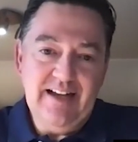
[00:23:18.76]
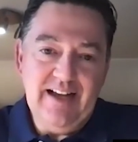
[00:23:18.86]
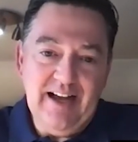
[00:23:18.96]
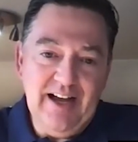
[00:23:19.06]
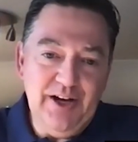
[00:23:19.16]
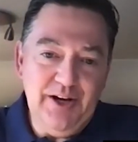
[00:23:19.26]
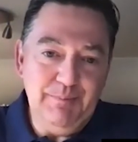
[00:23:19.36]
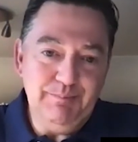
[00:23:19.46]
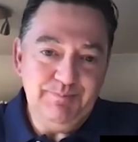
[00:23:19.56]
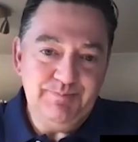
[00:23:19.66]

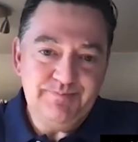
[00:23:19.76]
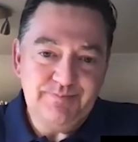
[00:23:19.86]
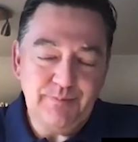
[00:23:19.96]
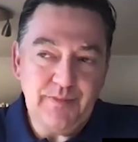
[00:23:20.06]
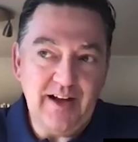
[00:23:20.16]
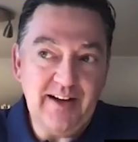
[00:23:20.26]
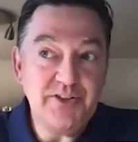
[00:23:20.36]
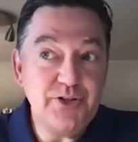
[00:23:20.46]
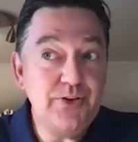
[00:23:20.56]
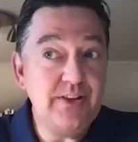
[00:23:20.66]
And I
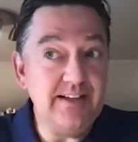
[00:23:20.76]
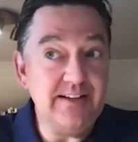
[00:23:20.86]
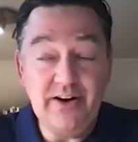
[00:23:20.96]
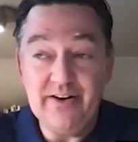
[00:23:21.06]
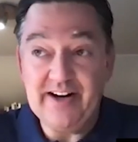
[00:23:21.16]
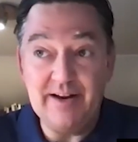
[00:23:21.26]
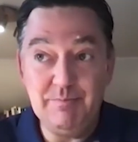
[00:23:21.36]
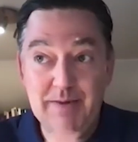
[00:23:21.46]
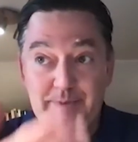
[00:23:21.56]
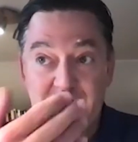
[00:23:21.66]
do think, again,
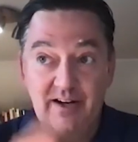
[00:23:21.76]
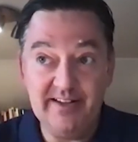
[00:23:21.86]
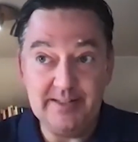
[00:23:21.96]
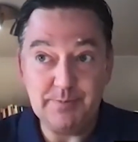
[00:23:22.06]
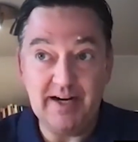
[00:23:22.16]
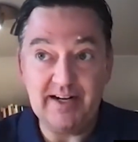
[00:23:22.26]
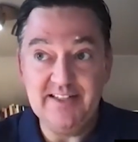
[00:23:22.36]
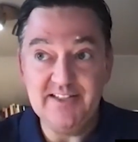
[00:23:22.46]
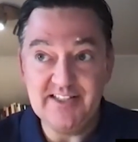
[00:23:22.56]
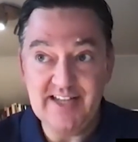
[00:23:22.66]
maybe tying this back
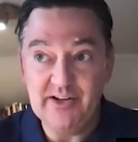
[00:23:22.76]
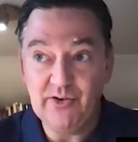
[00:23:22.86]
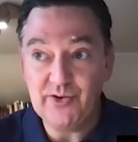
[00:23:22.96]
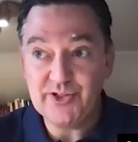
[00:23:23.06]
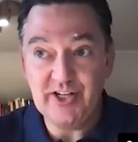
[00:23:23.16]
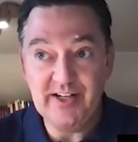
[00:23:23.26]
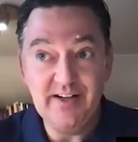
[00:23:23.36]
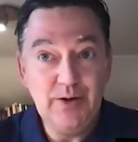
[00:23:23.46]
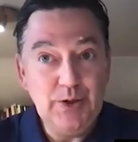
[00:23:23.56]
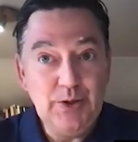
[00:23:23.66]
into technology,
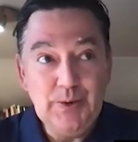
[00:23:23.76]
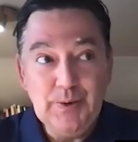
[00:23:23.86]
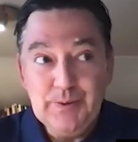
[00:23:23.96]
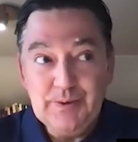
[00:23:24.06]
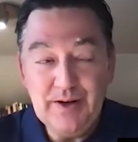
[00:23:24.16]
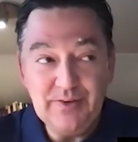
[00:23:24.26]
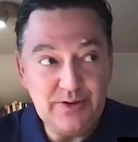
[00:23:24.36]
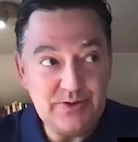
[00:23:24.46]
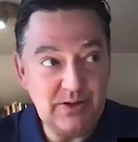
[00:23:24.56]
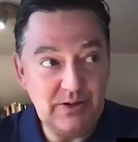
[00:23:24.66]

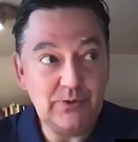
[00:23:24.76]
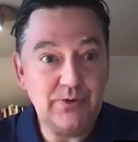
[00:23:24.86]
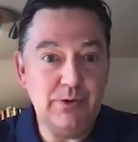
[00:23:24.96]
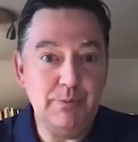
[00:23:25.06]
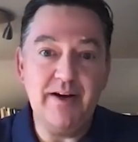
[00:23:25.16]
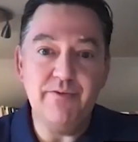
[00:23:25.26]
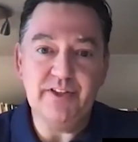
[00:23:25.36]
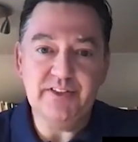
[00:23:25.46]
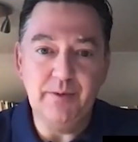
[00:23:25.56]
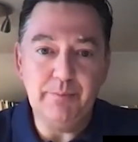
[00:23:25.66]
there's a lot of debate, for
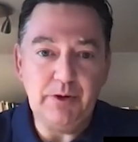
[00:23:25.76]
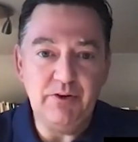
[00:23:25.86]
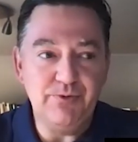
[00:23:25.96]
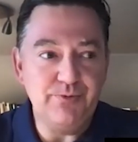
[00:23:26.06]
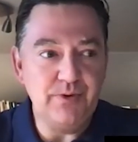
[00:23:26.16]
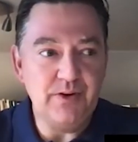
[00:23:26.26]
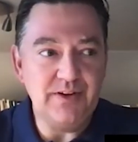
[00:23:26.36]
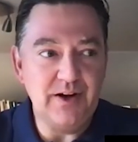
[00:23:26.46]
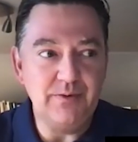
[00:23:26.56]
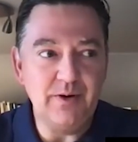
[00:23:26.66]
example, of,
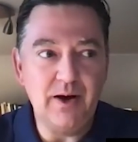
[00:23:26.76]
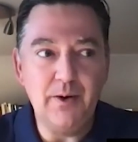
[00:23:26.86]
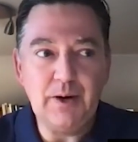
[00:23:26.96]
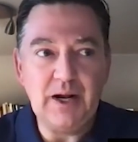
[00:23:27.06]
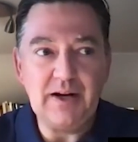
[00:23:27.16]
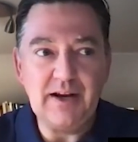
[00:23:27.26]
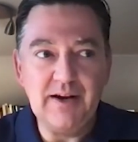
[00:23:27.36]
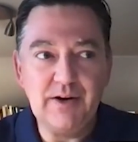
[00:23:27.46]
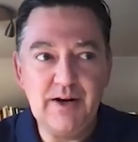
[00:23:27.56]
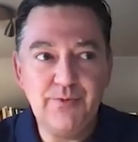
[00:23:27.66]

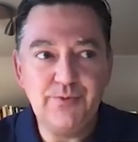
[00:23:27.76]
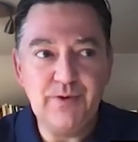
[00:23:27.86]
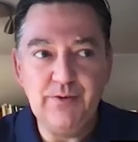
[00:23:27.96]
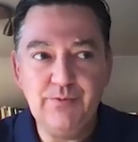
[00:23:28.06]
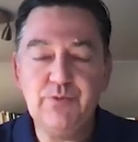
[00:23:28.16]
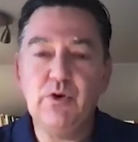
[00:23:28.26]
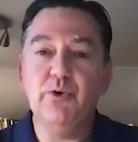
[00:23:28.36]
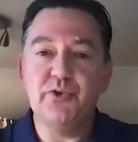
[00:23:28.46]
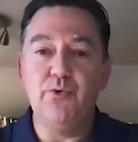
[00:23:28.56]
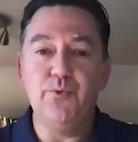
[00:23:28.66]
if you've got
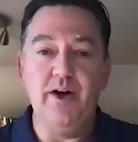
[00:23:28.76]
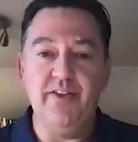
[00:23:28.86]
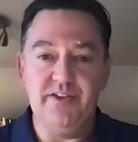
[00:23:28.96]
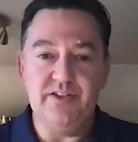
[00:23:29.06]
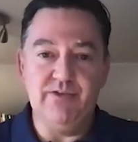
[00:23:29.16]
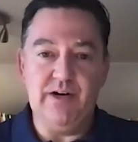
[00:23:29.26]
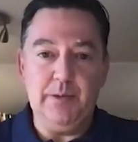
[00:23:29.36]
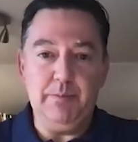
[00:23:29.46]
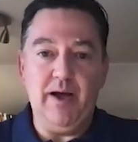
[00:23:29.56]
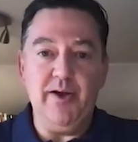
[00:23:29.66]
software that's
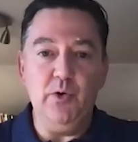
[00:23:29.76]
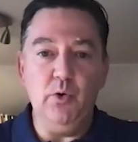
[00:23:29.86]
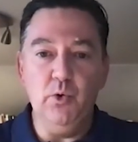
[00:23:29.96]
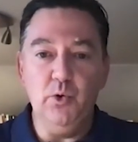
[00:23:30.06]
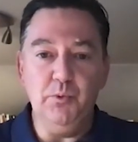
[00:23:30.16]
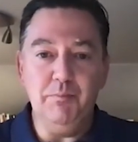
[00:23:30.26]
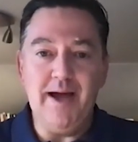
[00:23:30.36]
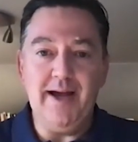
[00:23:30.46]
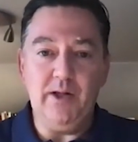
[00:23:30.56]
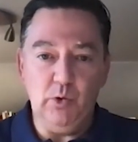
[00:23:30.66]
developed by an
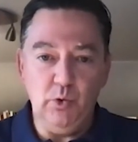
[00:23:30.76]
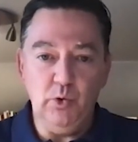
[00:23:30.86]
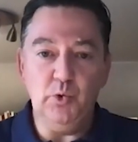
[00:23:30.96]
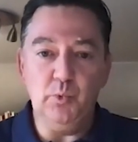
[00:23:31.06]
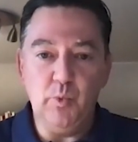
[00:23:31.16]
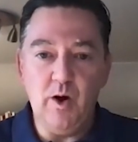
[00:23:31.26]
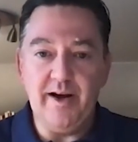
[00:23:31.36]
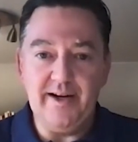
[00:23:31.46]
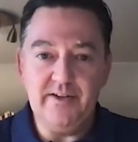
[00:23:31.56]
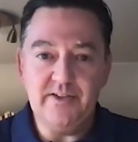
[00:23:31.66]
all-male,
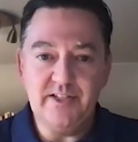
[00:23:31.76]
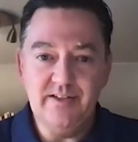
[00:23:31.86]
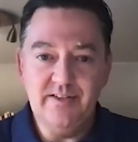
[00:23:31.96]
all-white